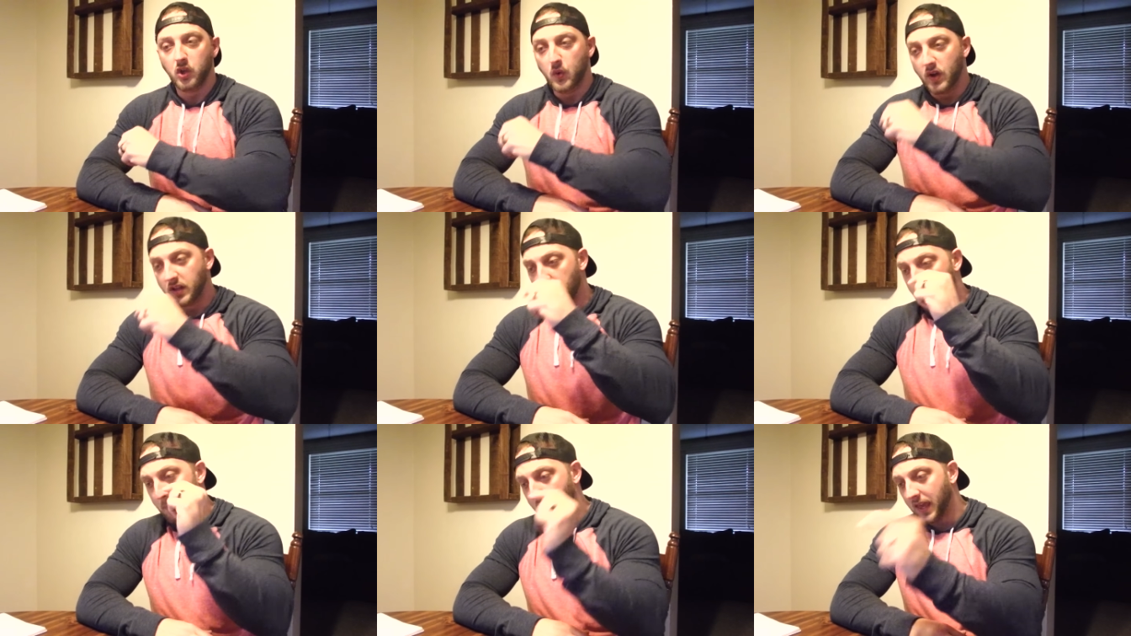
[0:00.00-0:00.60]
You
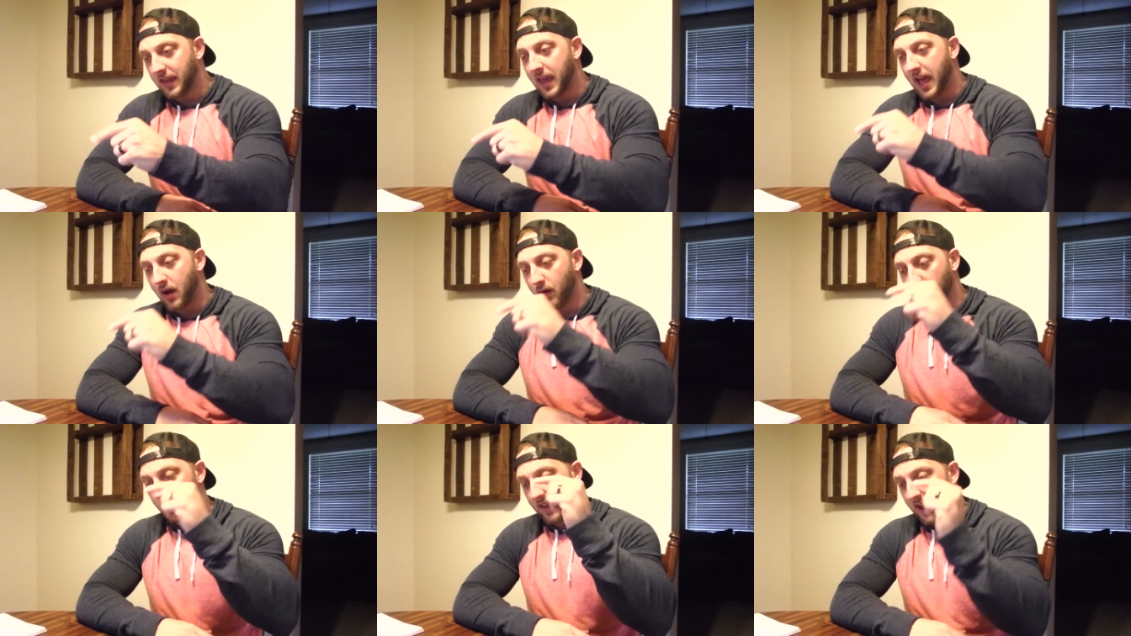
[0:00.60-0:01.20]
have to pick
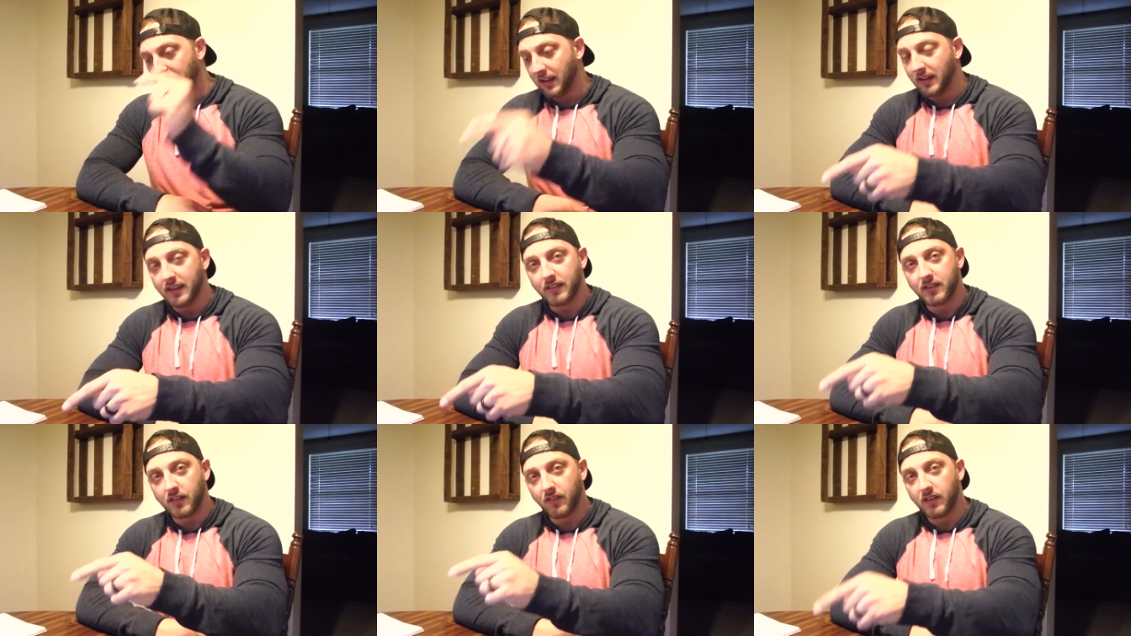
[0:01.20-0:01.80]
out of that
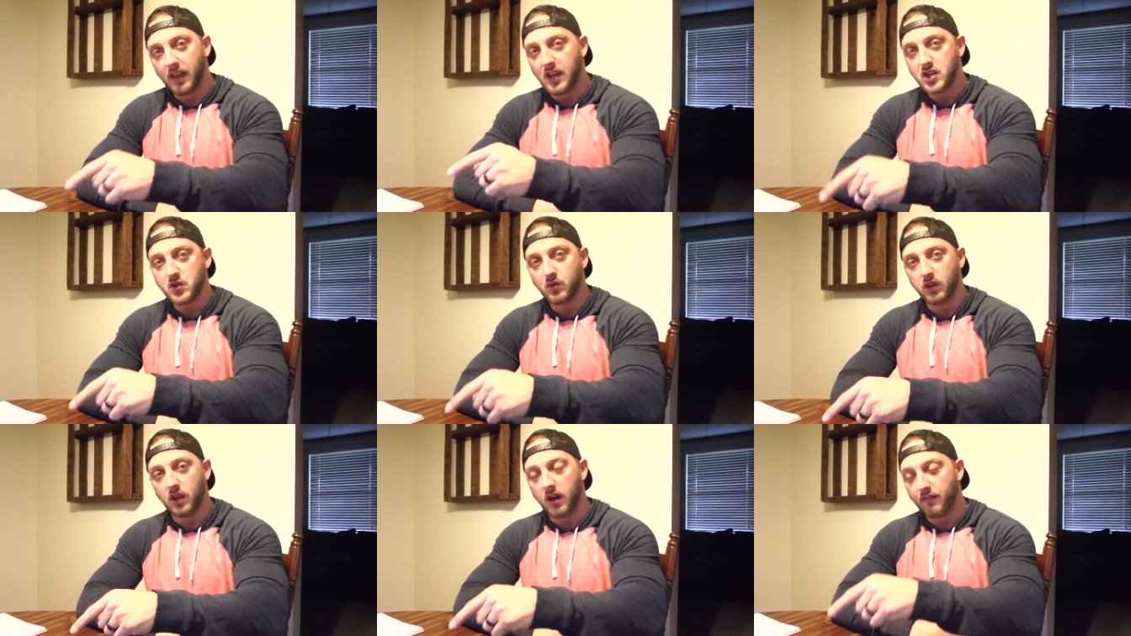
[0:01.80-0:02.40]
list of the things
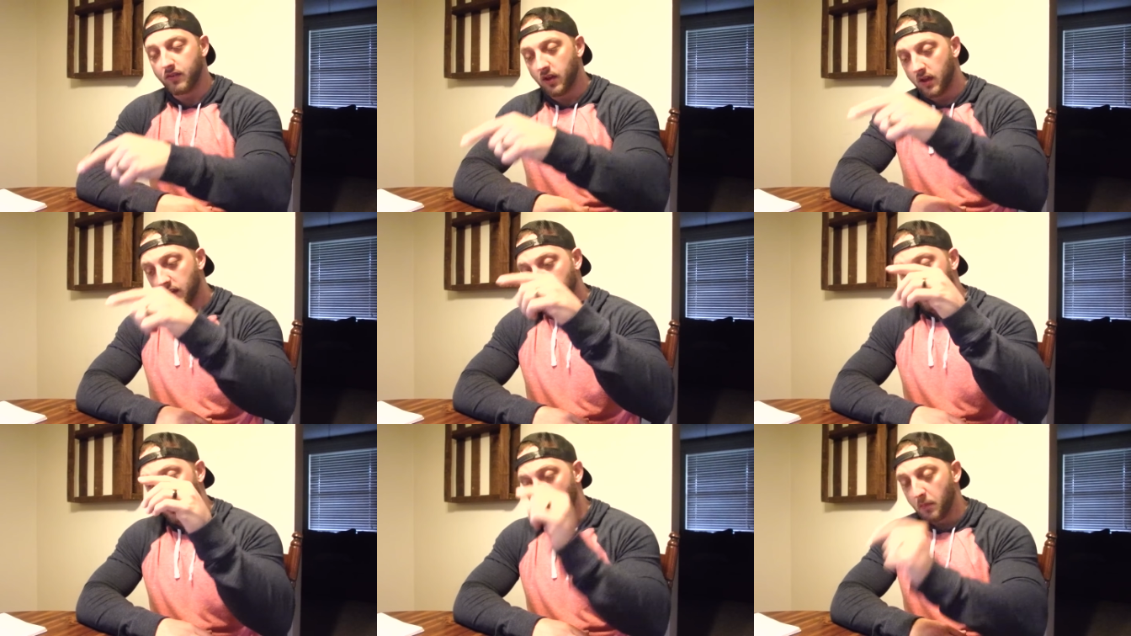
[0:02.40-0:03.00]
you love,
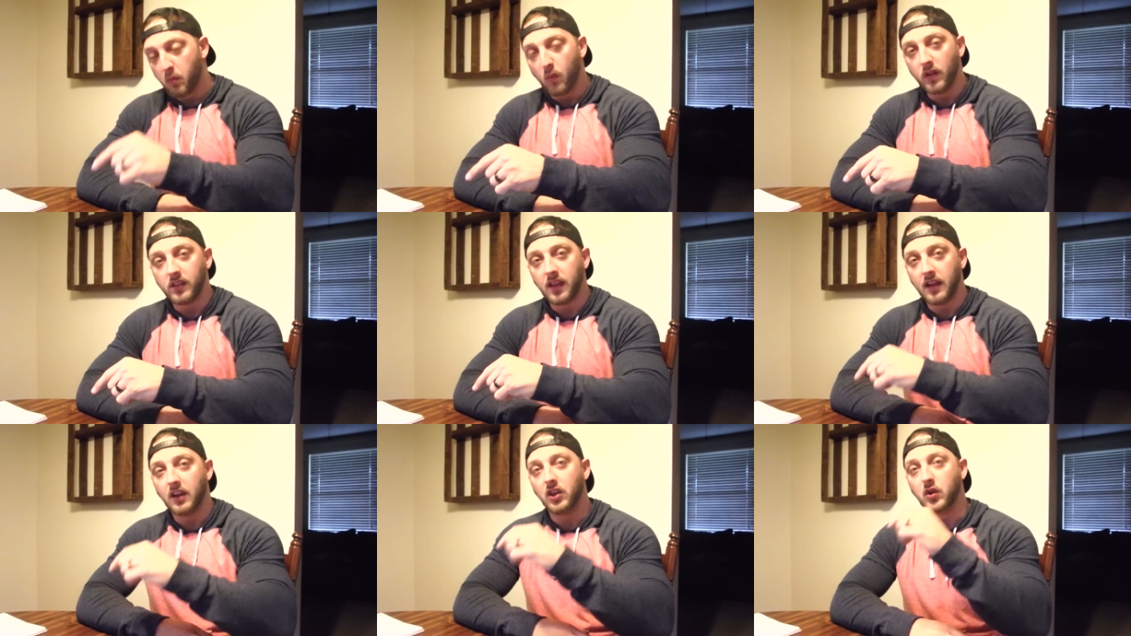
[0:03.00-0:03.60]
the number
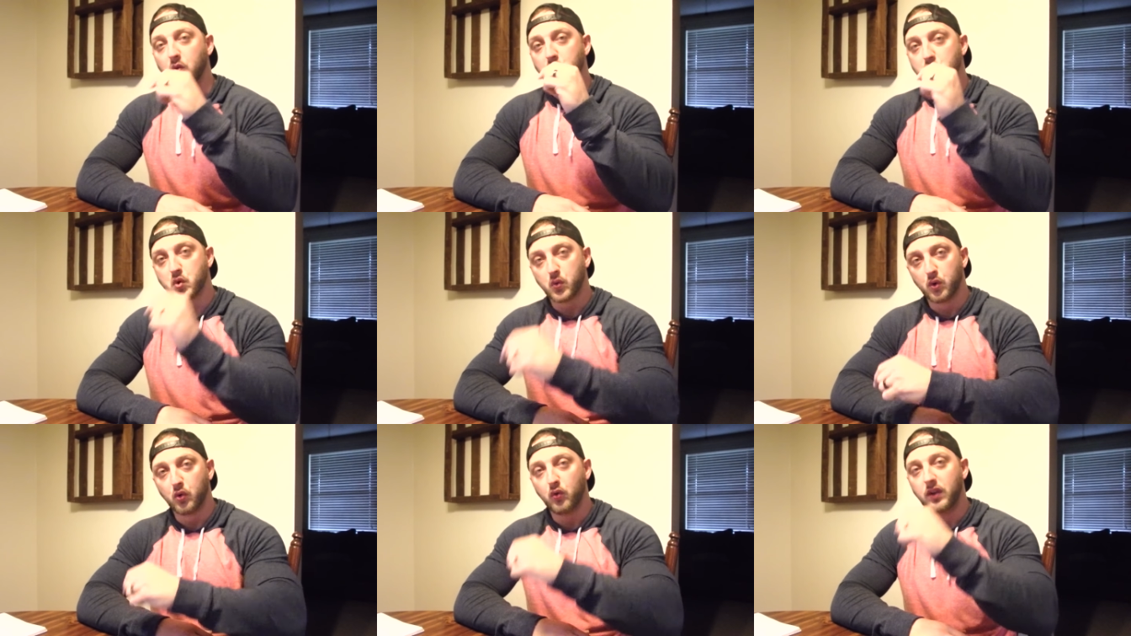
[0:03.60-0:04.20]
one thing that you
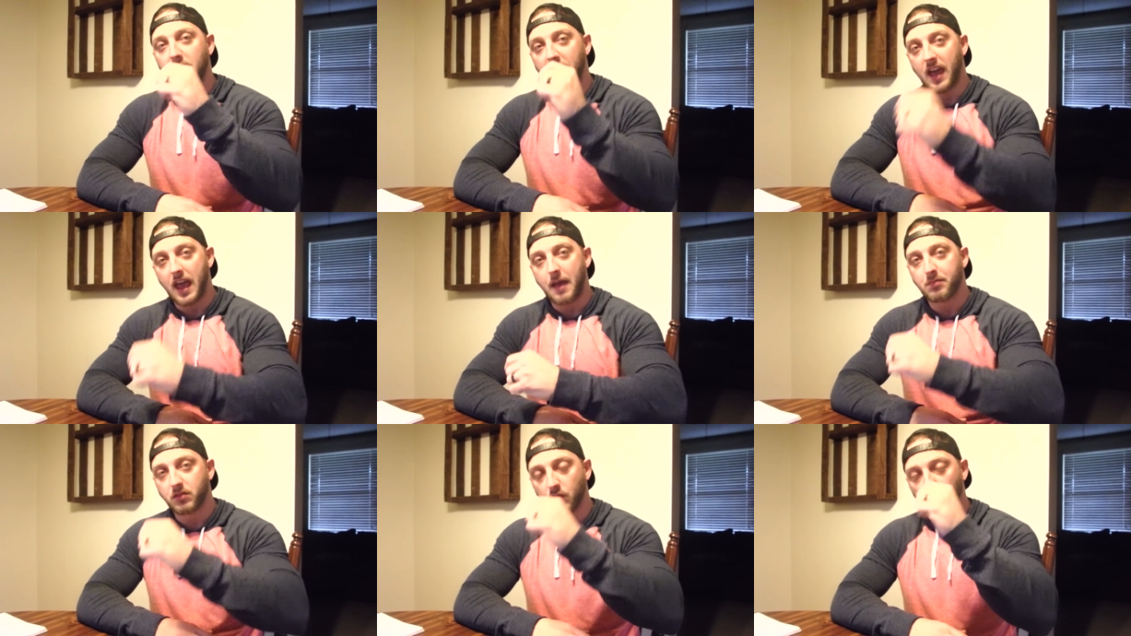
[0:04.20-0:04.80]
truly,
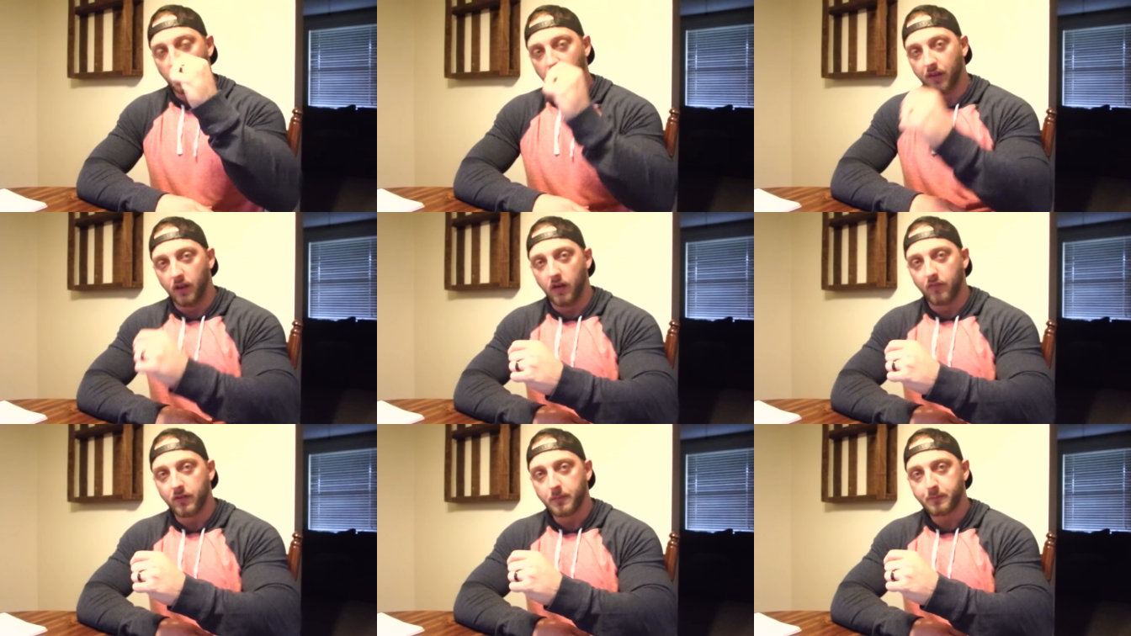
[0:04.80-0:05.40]
absolutely
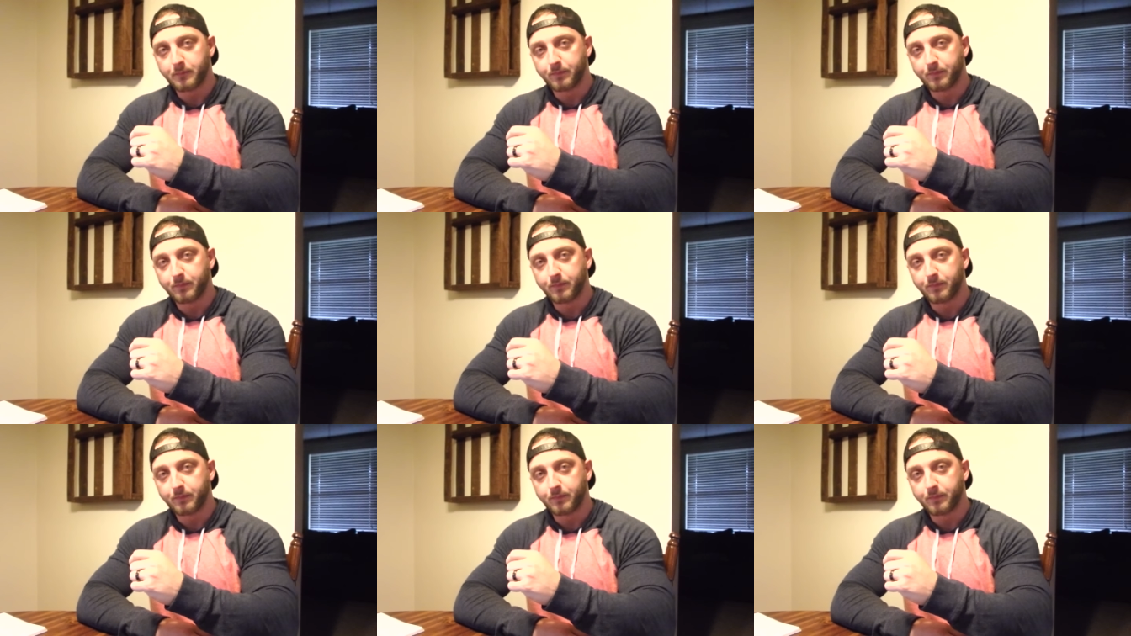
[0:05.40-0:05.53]
love.